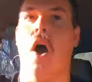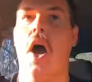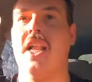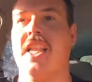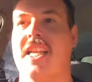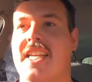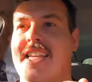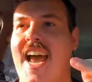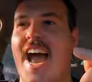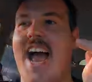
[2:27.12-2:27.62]

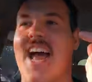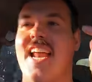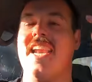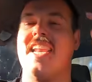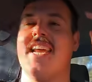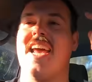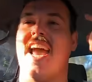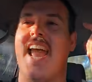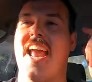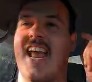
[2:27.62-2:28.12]
island
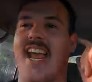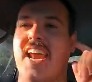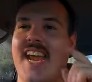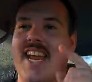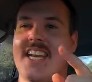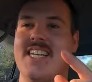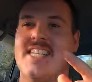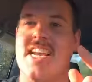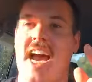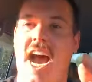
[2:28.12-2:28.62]
and
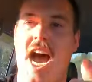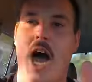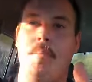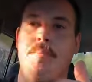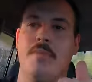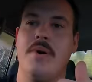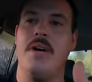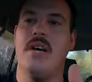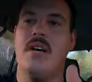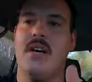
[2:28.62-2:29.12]
hit up
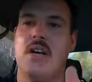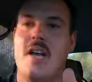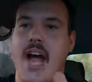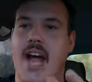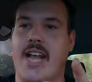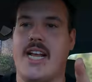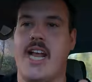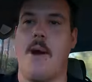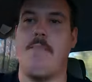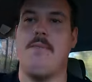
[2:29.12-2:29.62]

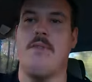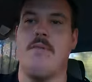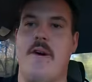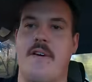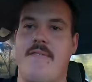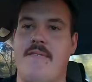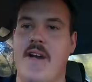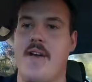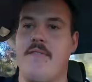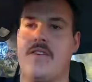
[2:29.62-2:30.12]
a couple of
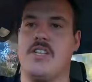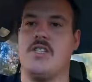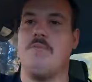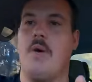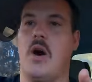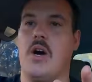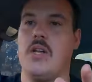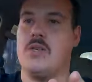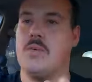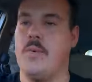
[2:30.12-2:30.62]
my favourite
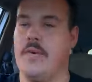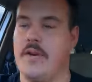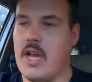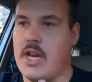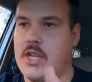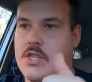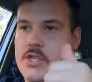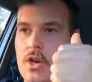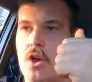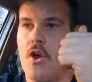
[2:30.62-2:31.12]
spots. We're
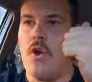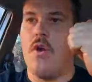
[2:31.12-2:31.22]
going to